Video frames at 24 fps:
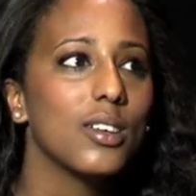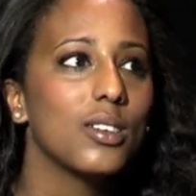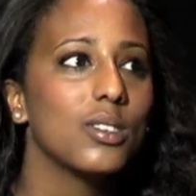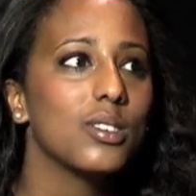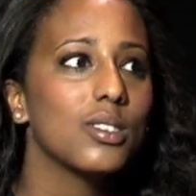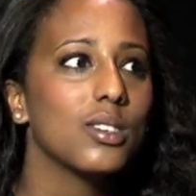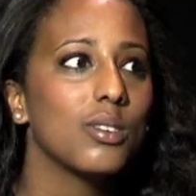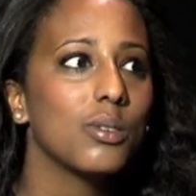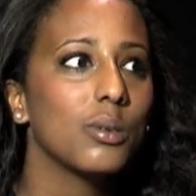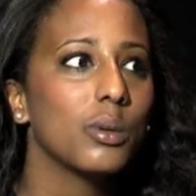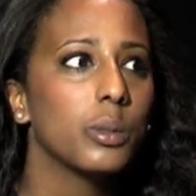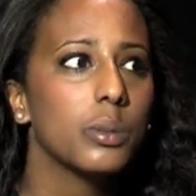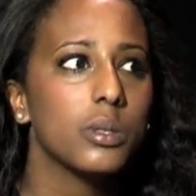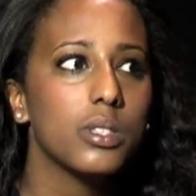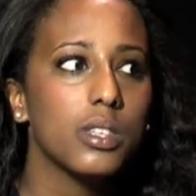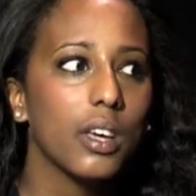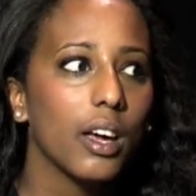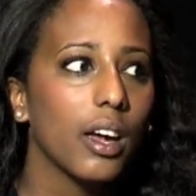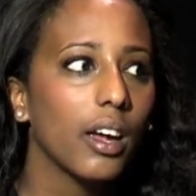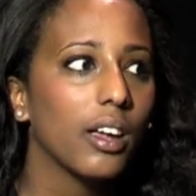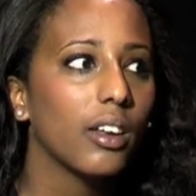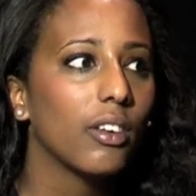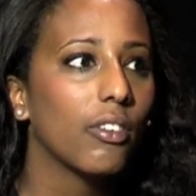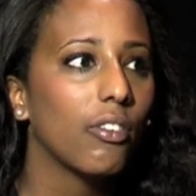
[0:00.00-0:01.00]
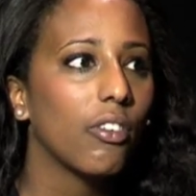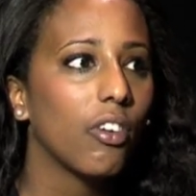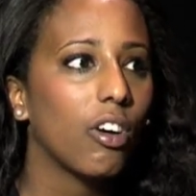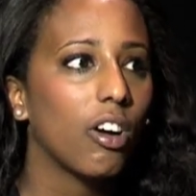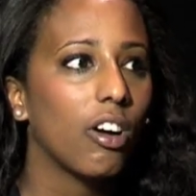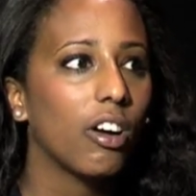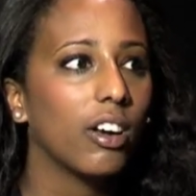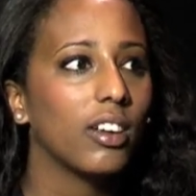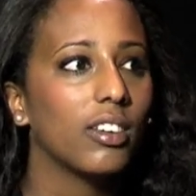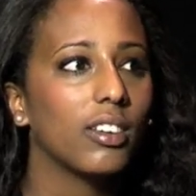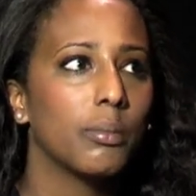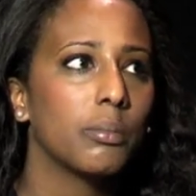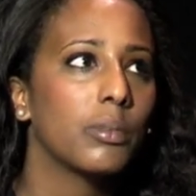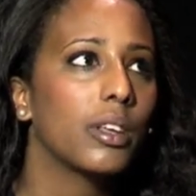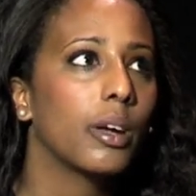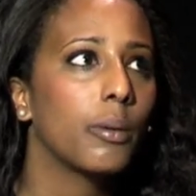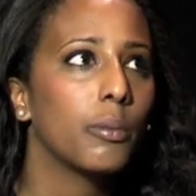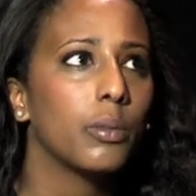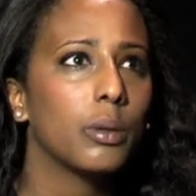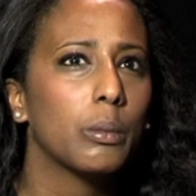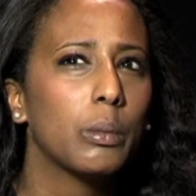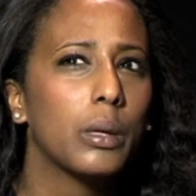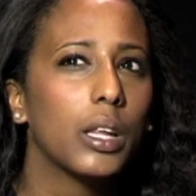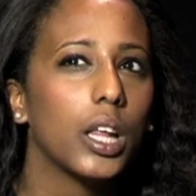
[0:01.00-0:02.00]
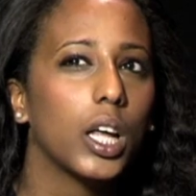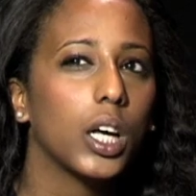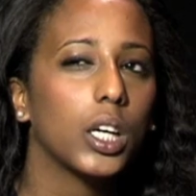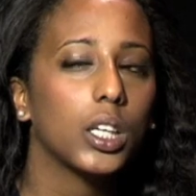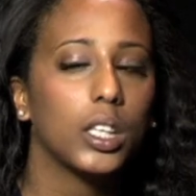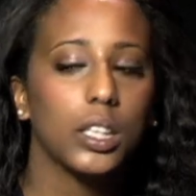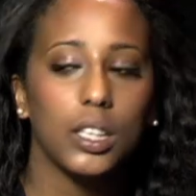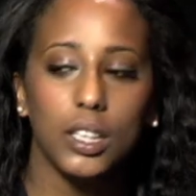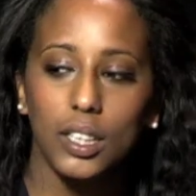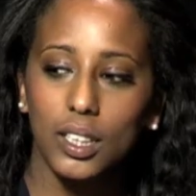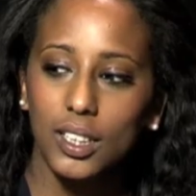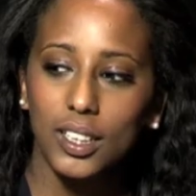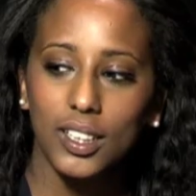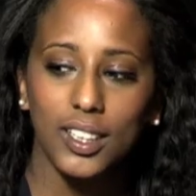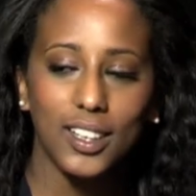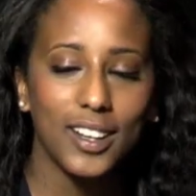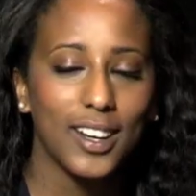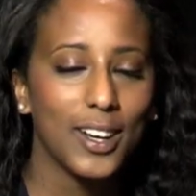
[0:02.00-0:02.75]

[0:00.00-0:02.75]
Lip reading: So it was kind of hard sometimes to be like, oh,